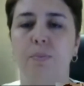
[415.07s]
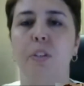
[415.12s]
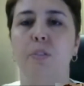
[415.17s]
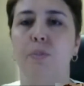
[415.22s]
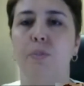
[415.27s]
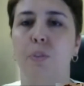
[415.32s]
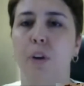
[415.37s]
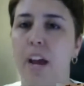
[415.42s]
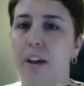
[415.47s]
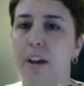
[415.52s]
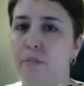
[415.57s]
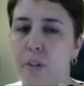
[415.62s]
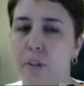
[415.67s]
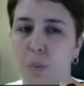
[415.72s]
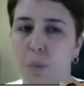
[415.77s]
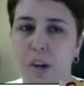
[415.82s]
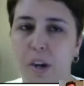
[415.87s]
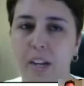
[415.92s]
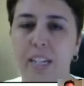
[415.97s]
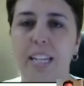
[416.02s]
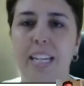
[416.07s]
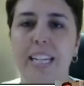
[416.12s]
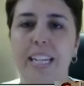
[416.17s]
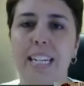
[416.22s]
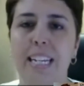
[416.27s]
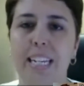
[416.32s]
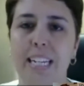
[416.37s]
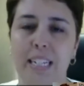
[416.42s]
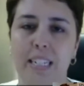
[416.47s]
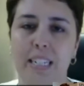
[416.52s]
for everyone
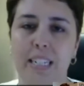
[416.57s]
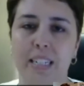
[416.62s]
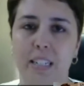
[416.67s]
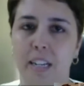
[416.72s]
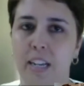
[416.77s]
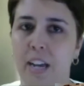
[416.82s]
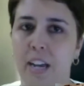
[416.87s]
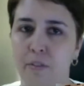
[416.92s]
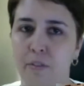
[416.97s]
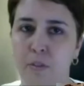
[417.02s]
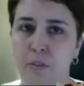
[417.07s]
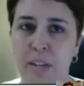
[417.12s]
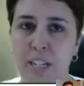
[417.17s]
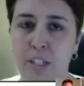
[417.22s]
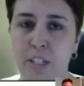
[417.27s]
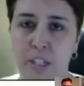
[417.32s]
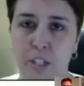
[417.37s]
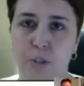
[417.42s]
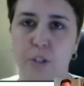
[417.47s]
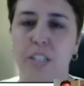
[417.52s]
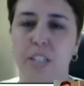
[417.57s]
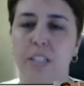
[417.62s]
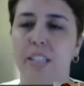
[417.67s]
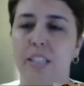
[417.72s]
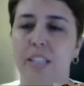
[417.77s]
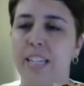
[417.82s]
is a governmental interest.